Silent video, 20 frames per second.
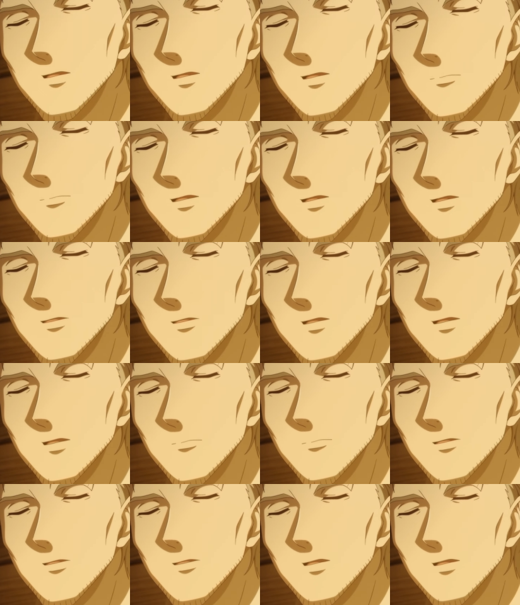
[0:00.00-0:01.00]

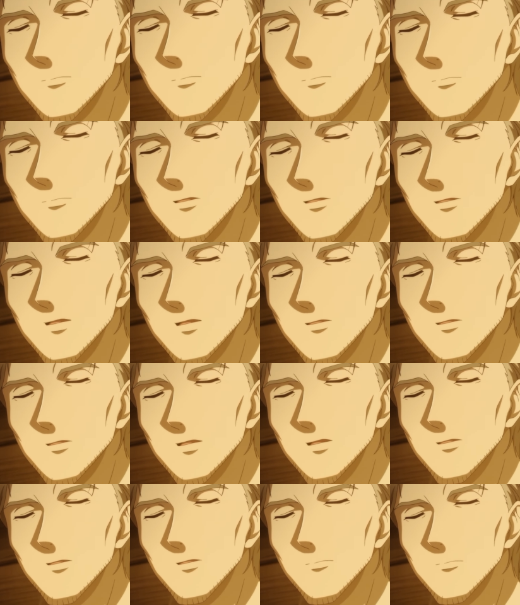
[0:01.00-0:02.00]
apologizing for not having
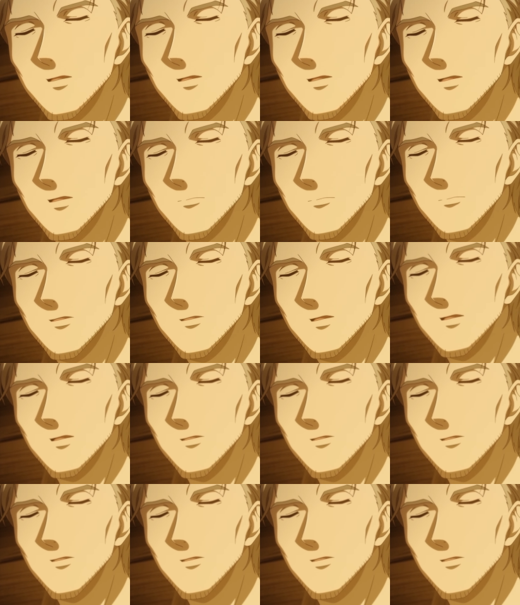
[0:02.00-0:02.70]
much to offer.